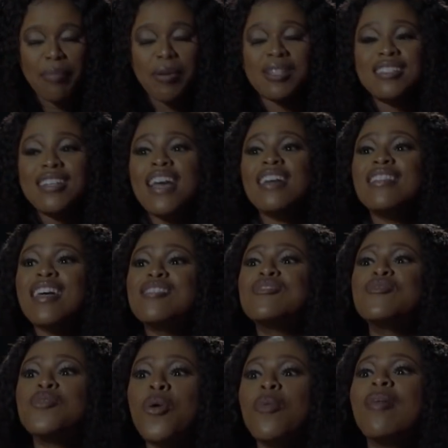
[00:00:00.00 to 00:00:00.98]
I protect
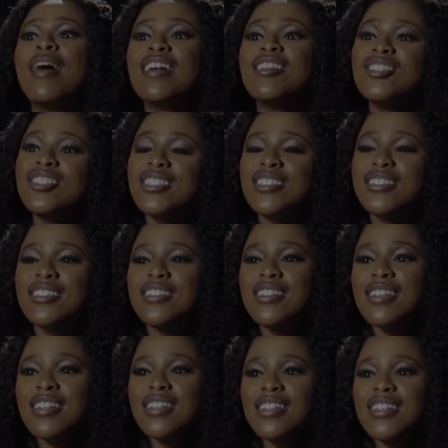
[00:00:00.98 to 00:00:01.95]
that so much.
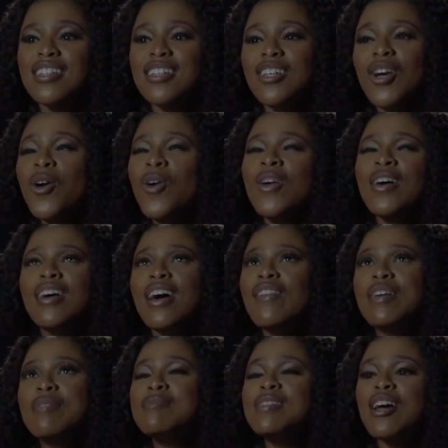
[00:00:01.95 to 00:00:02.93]
Like,
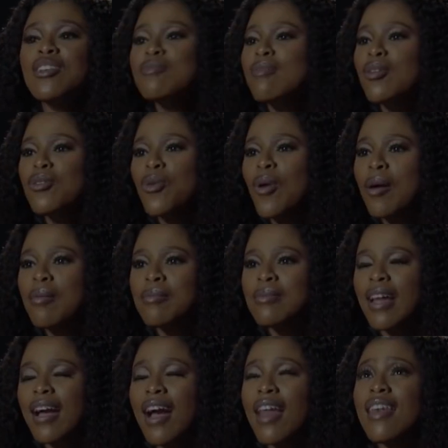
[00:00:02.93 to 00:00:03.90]

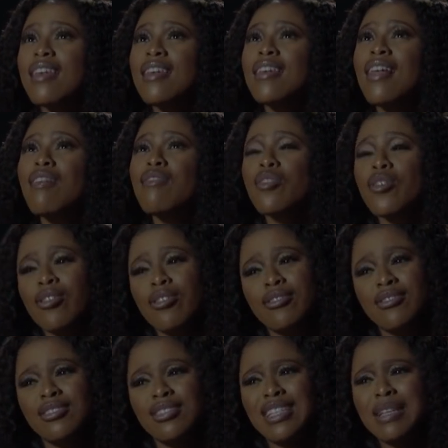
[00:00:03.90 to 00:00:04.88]
I love
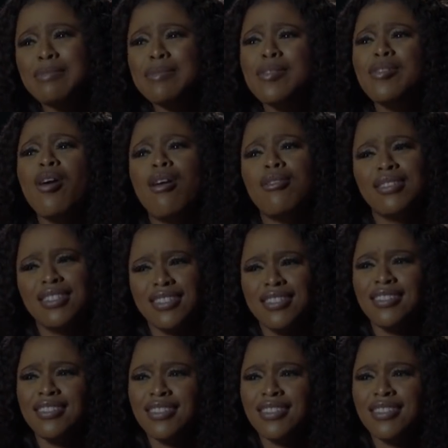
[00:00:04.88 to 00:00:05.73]
her. She keeps me grounded.